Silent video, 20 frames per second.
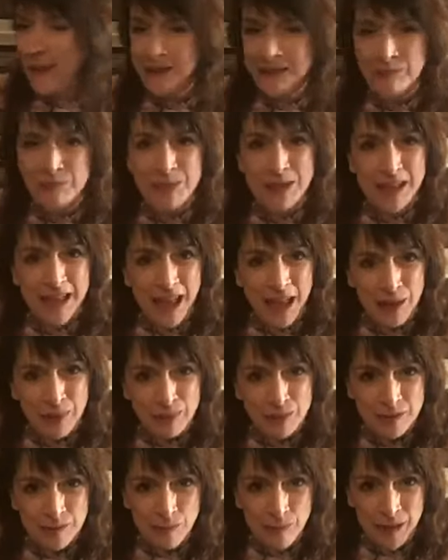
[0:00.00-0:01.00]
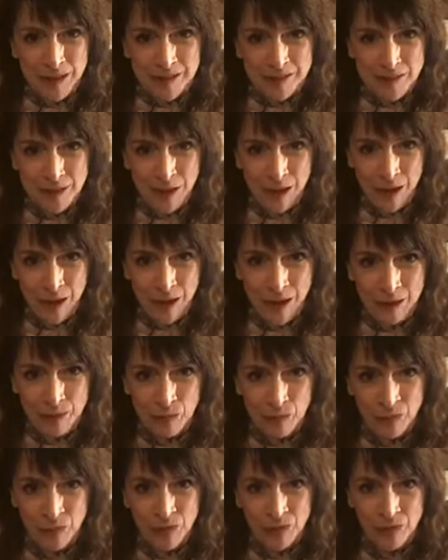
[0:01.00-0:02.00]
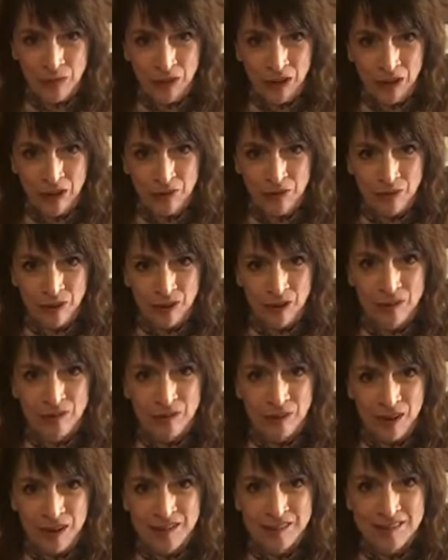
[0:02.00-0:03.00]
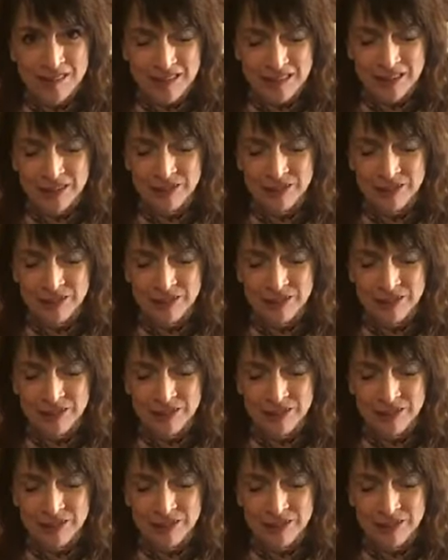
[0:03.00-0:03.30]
being able to spend time with a very, very, very dear